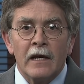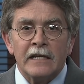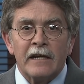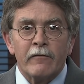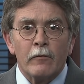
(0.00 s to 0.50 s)

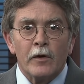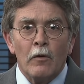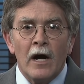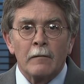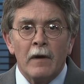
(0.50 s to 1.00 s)
As everyone
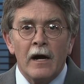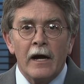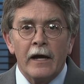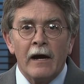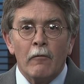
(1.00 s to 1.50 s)
walked
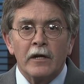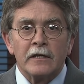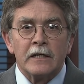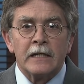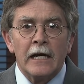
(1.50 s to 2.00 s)
by, I
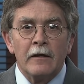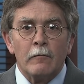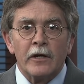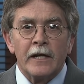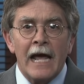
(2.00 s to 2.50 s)
wanted to tell
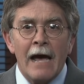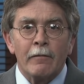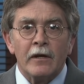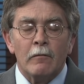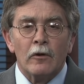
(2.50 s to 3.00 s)
them what had
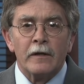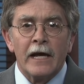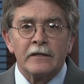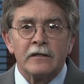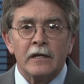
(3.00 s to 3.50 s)
happened aboard
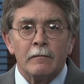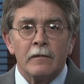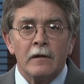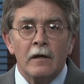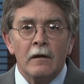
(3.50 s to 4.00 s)
that ship.
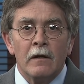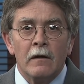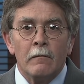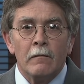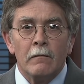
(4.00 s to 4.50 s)

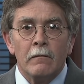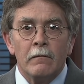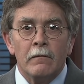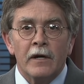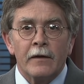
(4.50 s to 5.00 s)

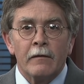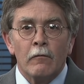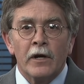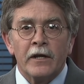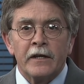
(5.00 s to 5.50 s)
But
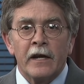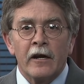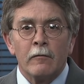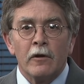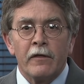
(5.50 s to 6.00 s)
what a
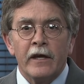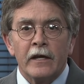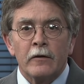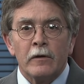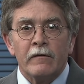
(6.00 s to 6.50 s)
terrible
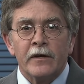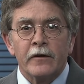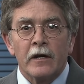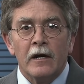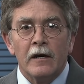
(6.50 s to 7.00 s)
thing to have
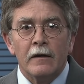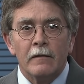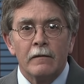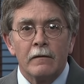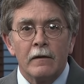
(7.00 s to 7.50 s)
undergone.
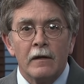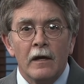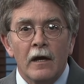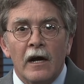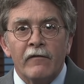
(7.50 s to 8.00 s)

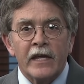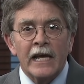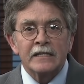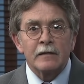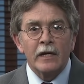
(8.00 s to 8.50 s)
Of the
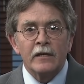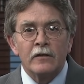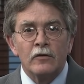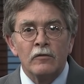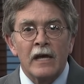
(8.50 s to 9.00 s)

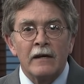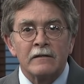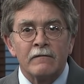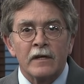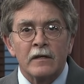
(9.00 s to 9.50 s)
estimated
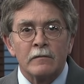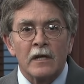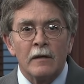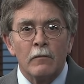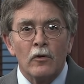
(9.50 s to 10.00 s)
2,000 victims
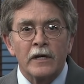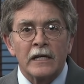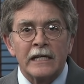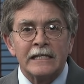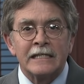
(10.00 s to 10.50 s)
on board, at
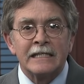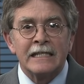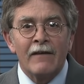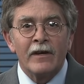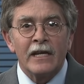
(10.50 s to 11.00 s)
least
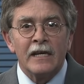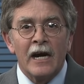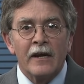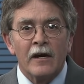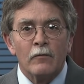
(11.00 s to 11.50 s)
70
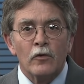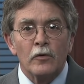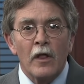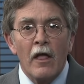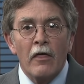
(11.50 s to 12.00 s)
died en
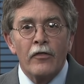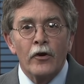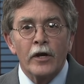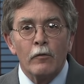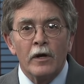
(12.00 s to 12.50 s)
route,
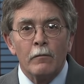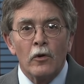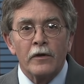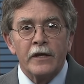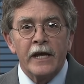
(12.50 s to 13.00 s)
31
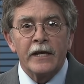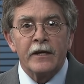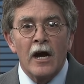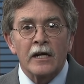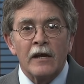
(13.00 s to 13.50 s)
more the day it
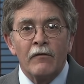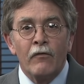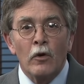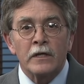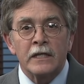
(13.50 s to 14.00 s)
docked, and
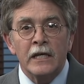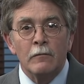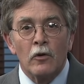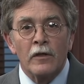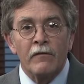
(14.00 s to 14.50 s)
14
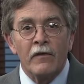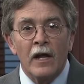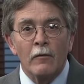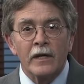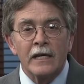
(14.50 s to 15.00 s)
more the
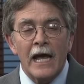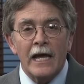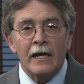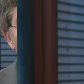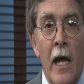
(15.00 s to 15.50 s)
following day.